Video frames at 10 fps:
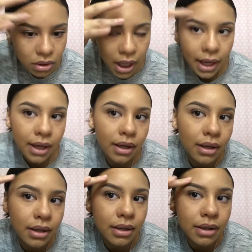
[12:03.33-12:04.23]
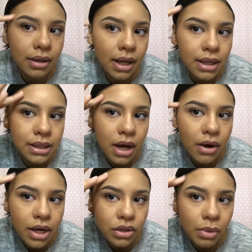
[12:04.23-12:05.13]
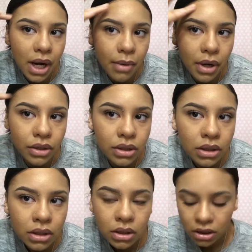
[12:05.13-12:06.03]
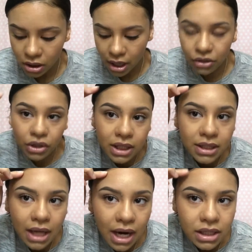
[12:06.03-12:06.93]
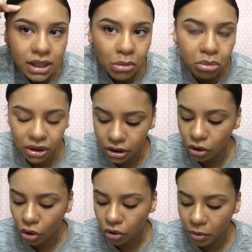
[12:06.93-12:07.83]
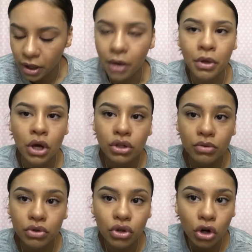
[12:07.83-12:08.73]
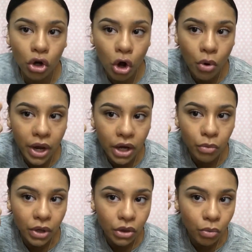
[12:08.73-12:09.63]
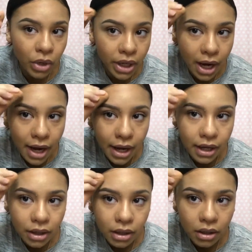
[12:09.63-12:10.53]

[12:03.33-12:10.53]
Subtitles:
And that's how I do my eyebrows. As you can see, I just like blend it all the way up. So I'm just going to go in with what I